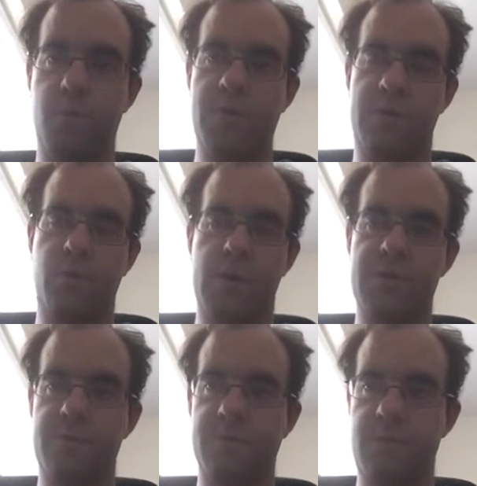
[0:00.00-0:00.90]
with a
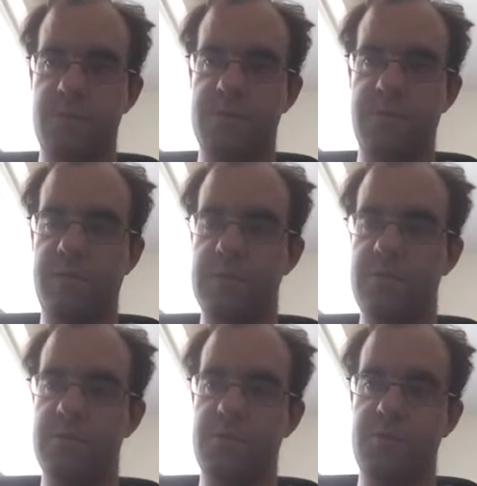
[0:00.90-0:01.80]
question first, and then
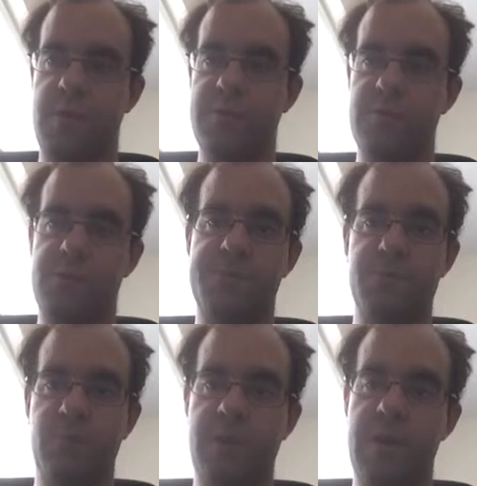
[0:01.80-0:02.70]
try to
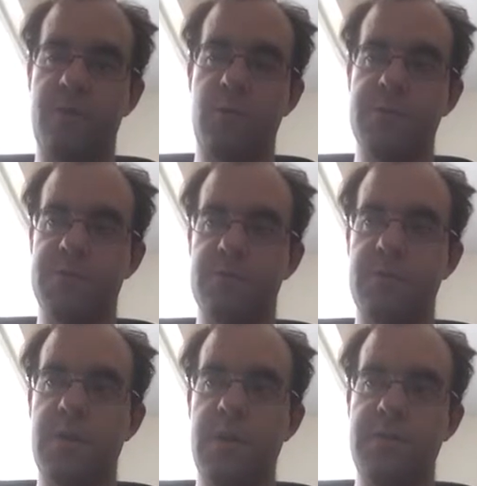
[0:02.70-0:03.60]
explore that
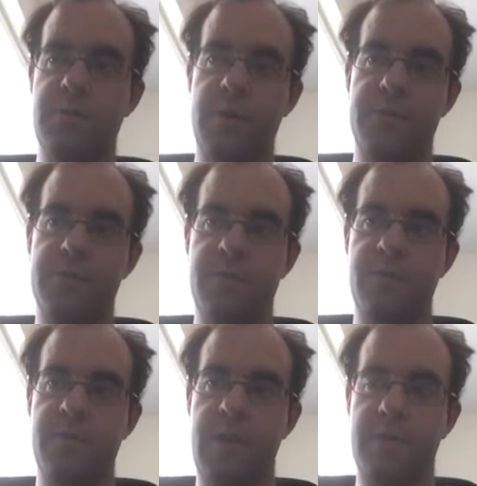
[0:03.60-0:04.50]
question to answer it
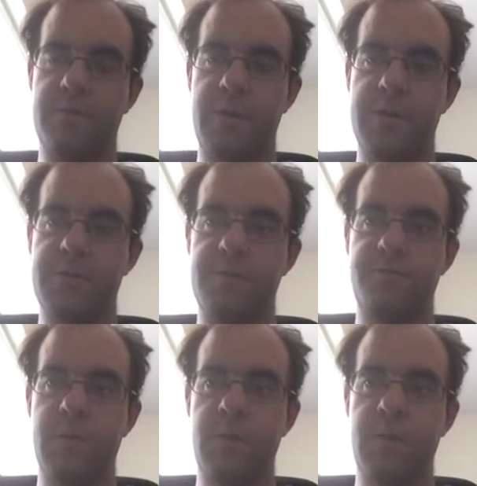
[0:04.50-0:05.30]
in that fashion.